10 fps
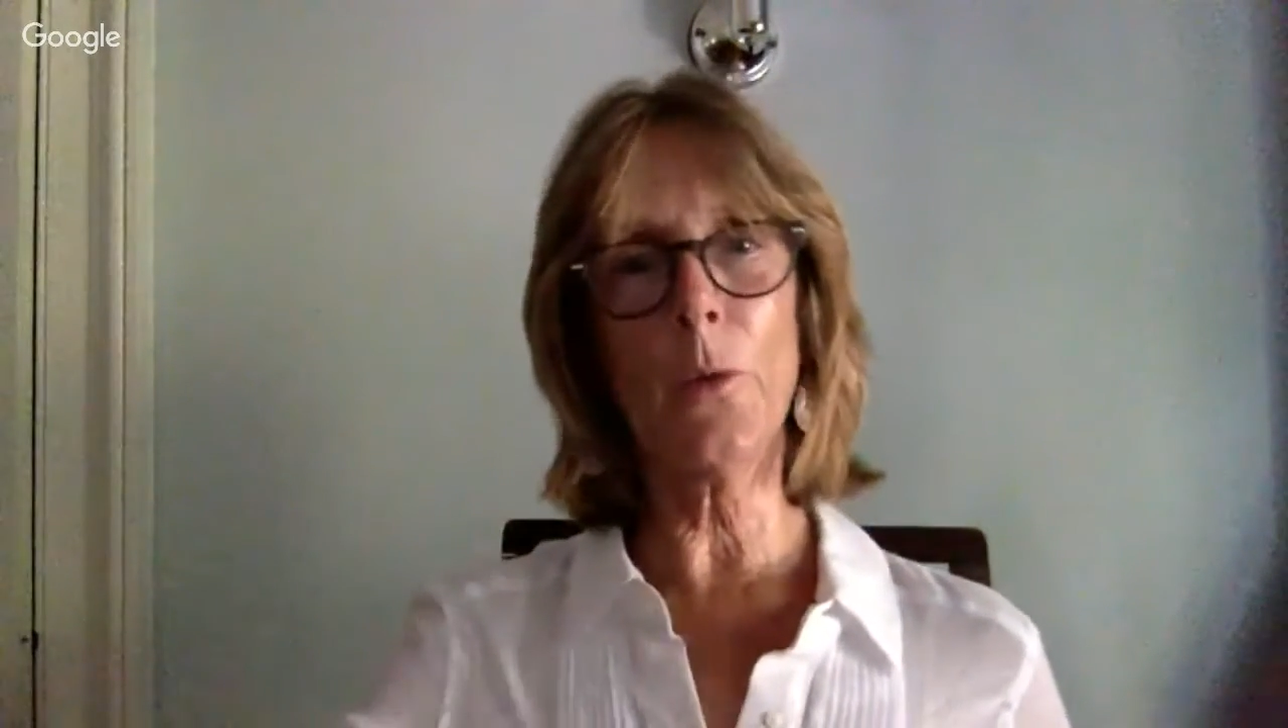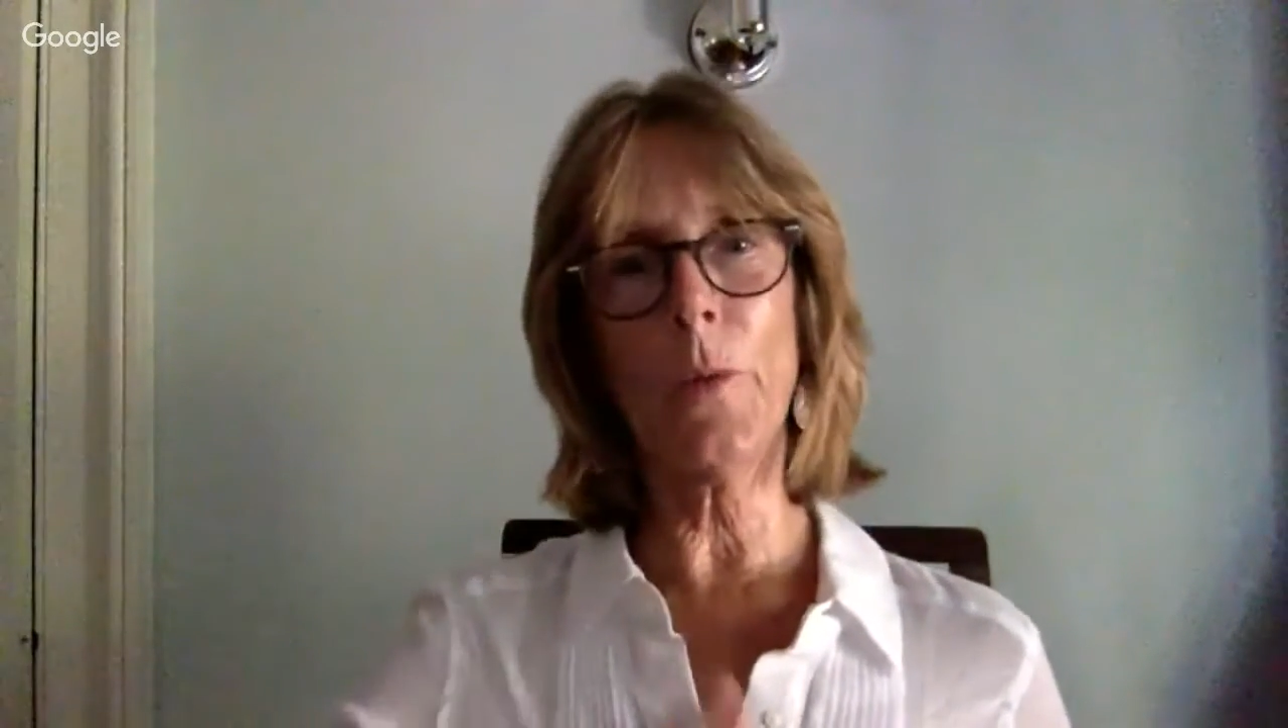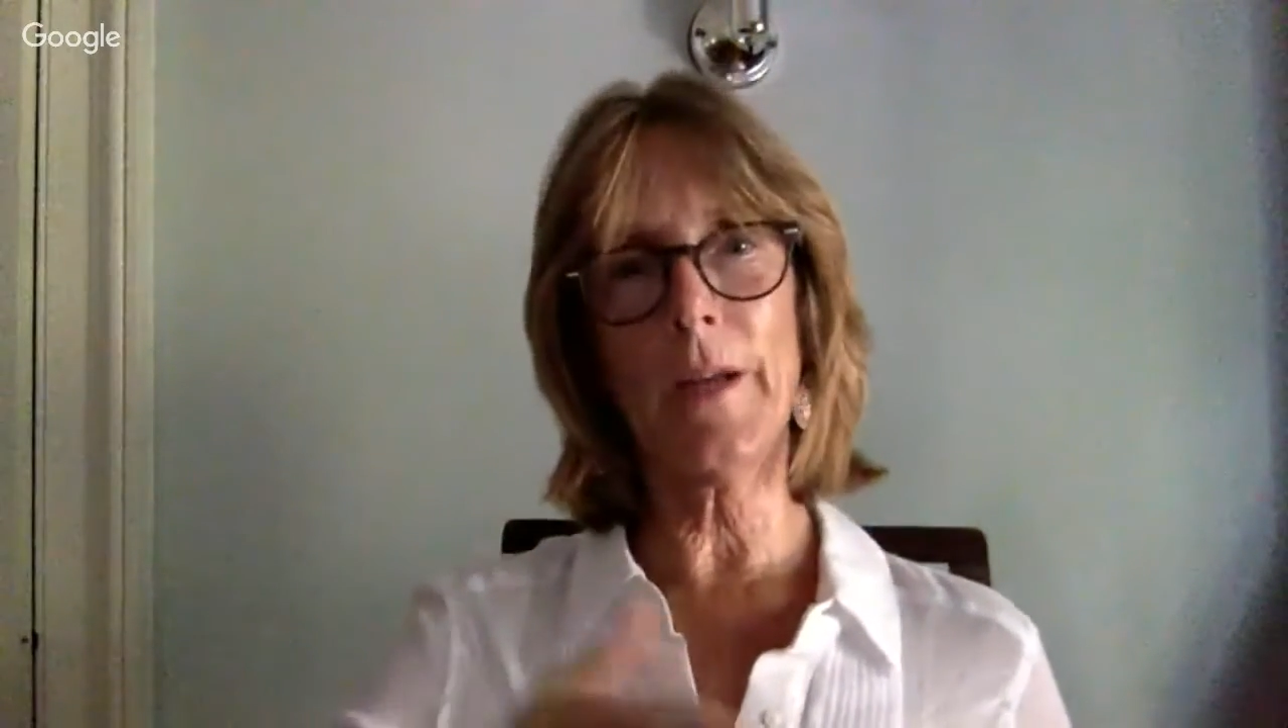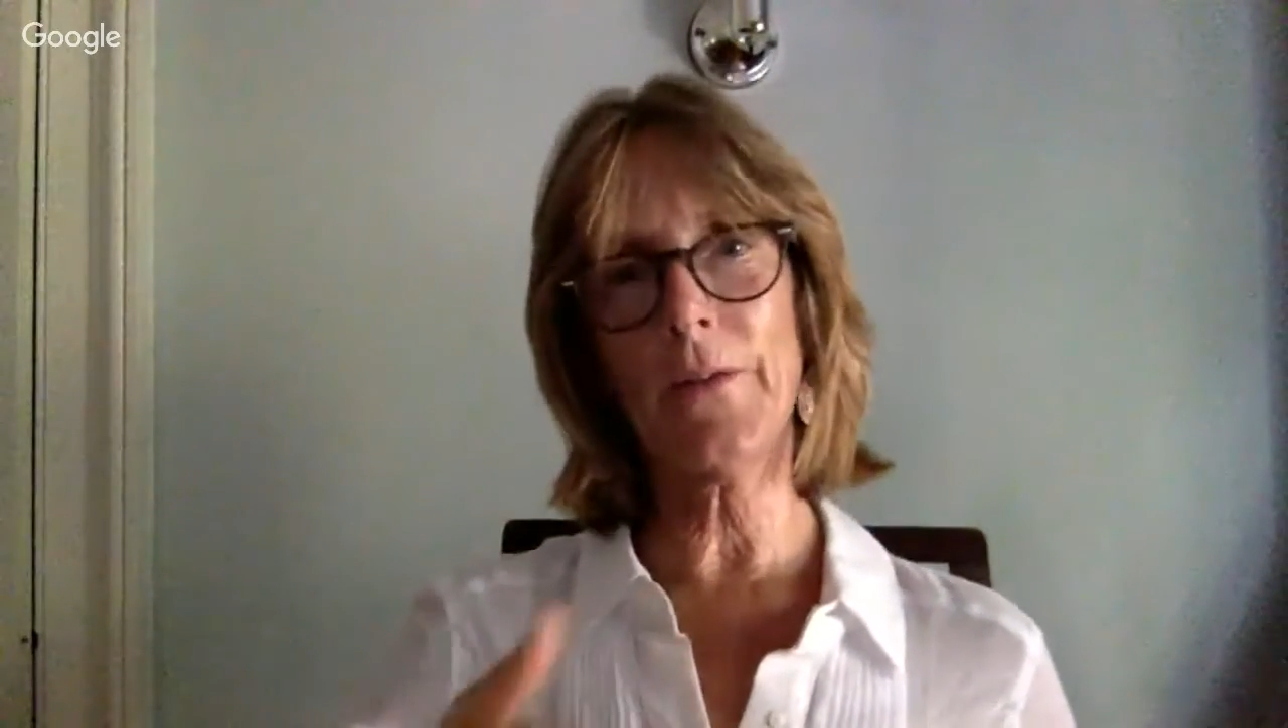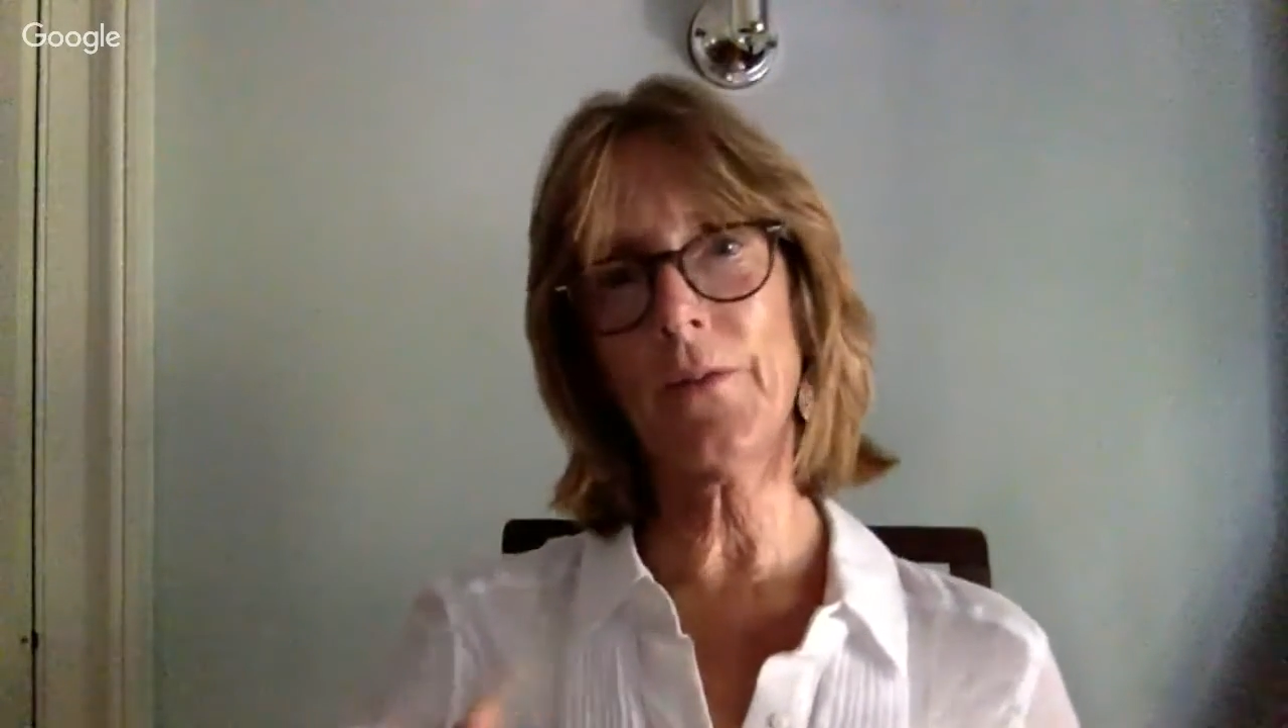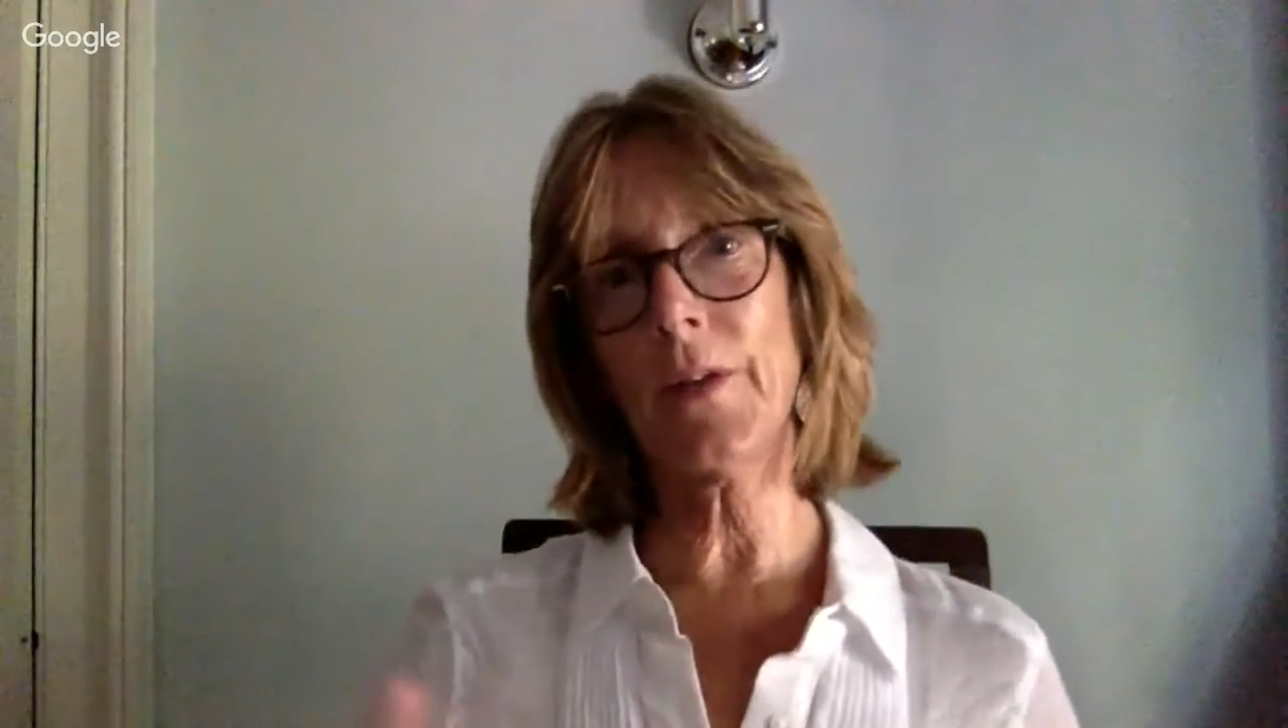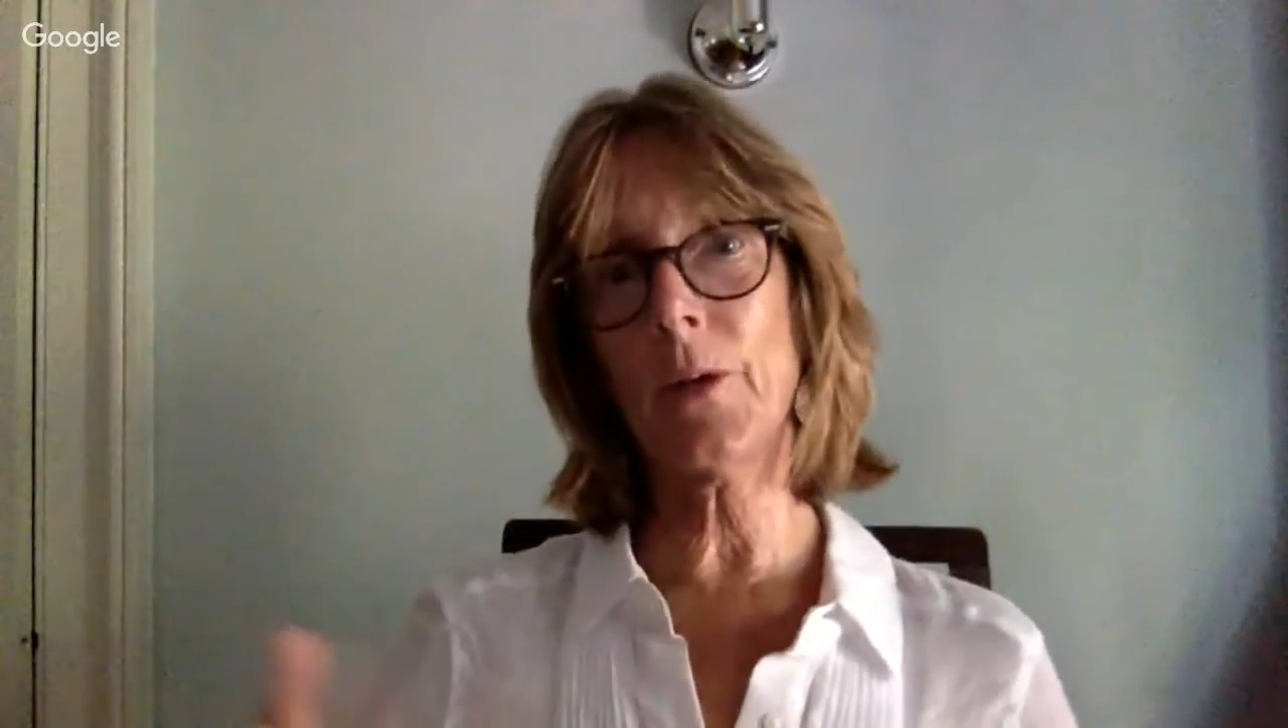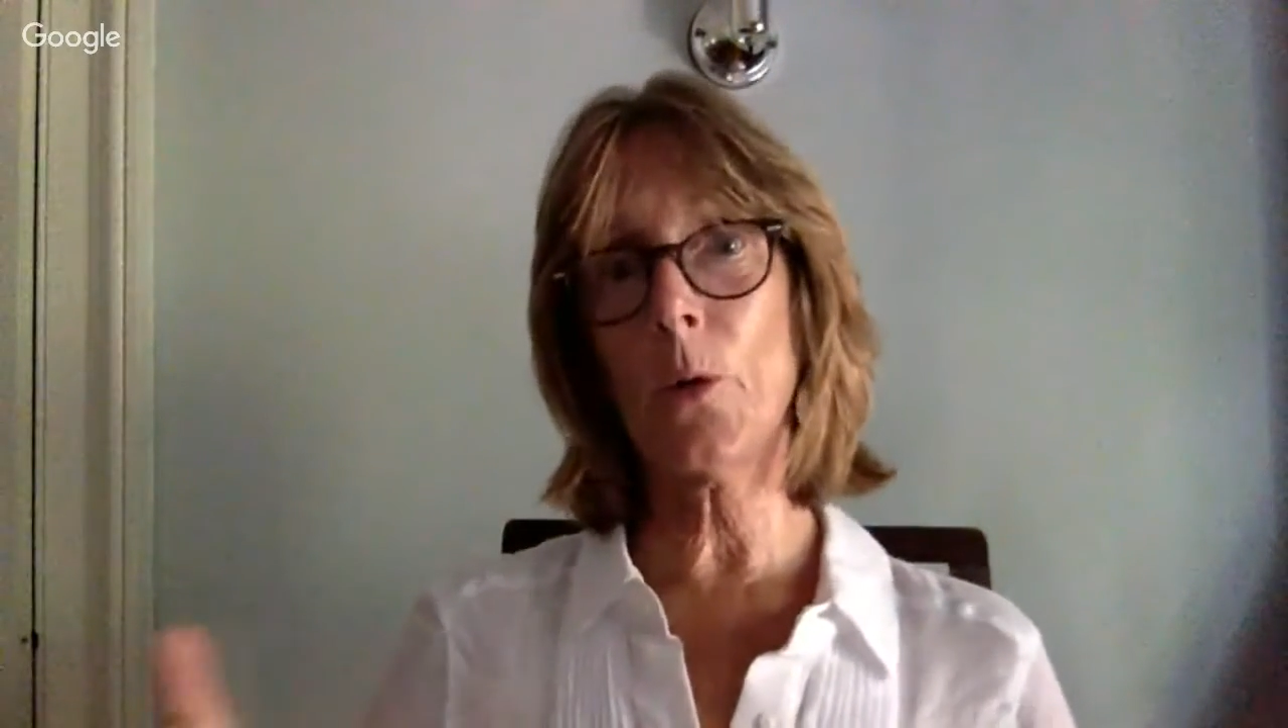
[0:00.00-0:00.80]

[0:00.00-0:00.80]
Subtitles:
way of saying